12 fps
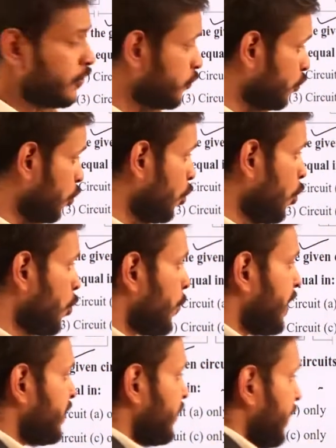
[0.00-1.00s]
So
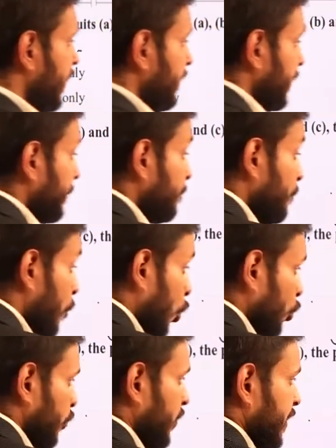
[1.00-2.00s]
we can say that
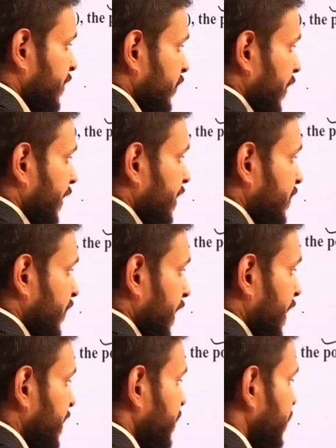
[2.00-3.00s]
both in circuits
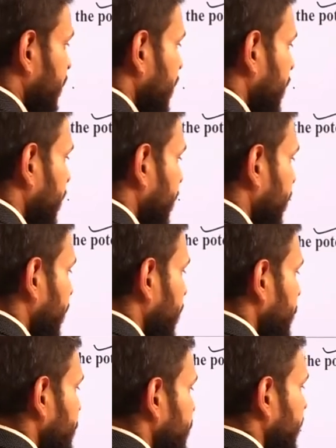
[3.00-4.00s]
A and C
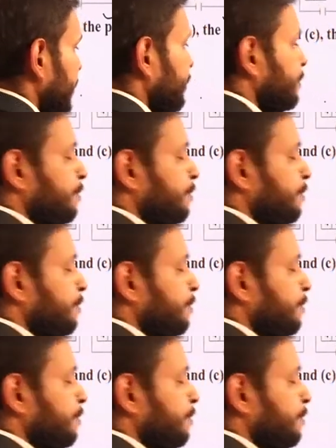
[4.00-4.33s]
will be same.